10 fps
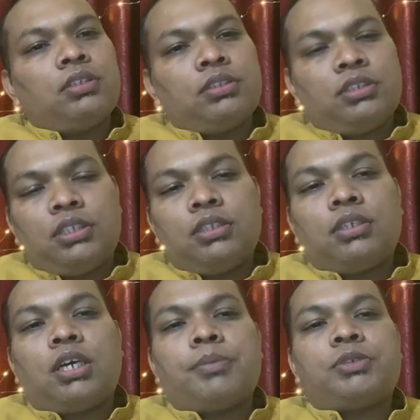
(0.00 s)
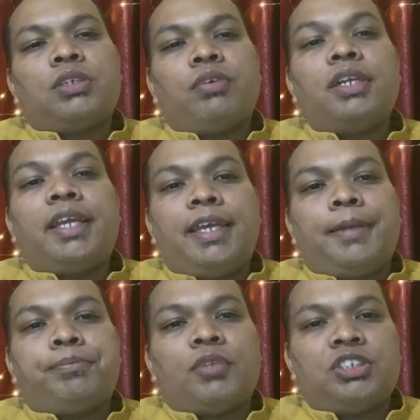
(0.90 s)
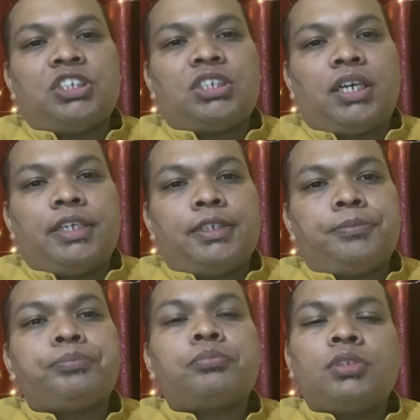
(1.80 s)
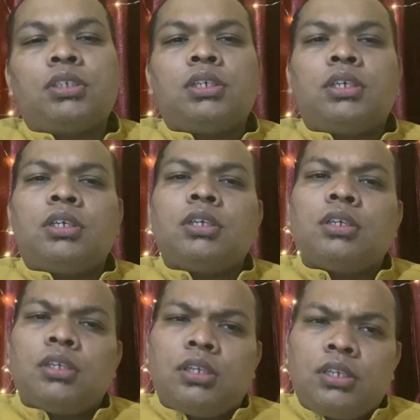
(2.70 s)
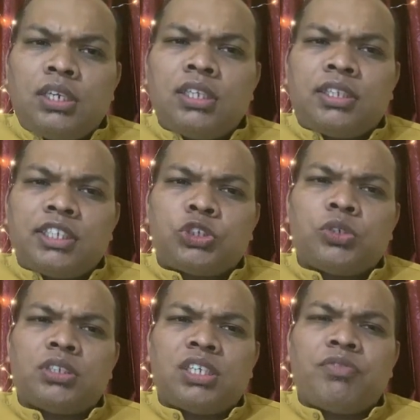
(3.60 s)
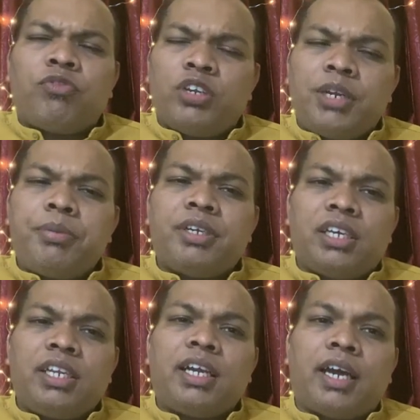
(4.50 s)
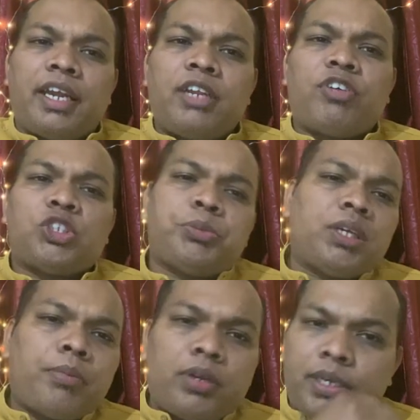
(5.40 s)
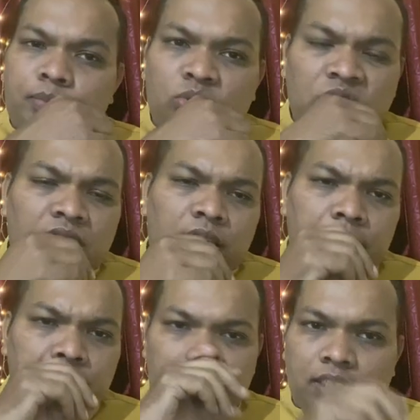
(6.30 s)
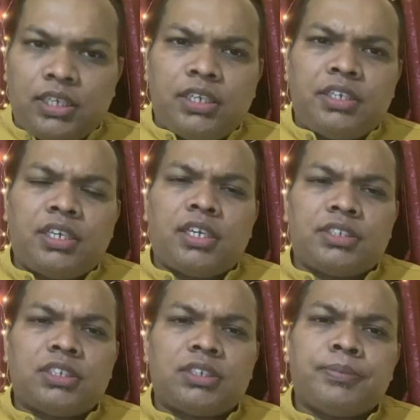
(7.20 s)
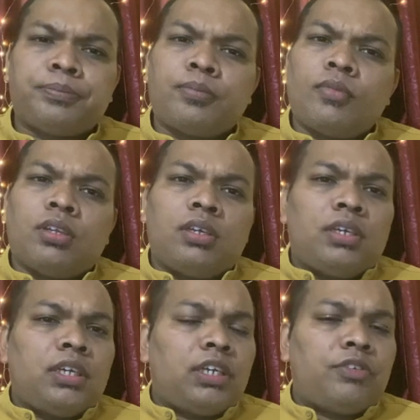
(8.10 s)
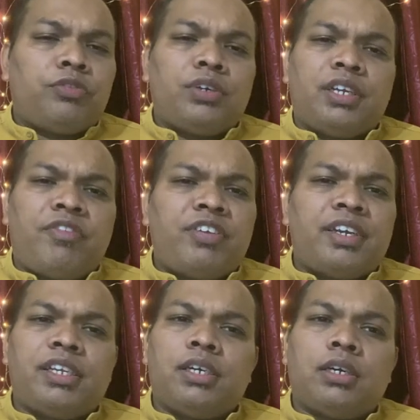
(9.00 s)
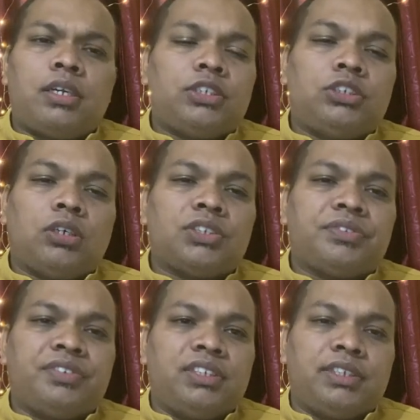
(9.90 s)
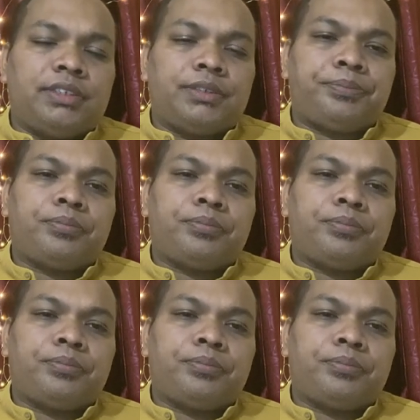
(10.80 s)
Then comes the word K. Is it kind? Lily thinks to herself, would it be really kind if I speak about it? And Lily realizes it would definitely hurt John's feelings